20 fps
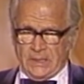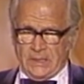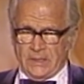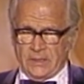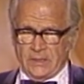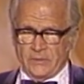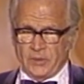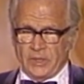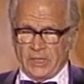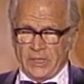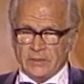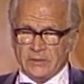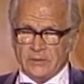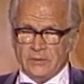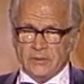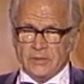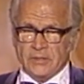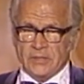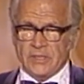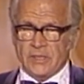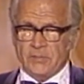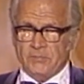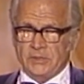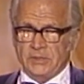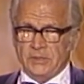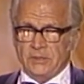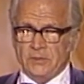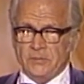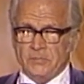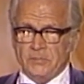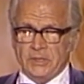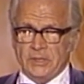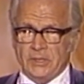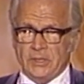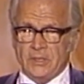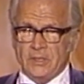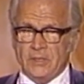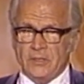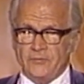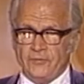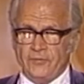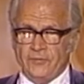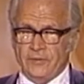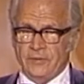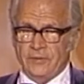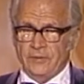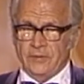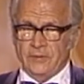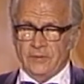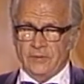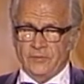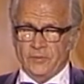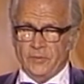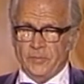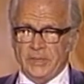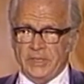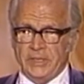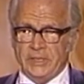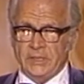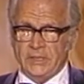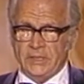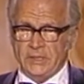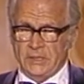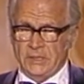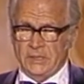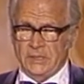and I would like to accept it on behalf of the many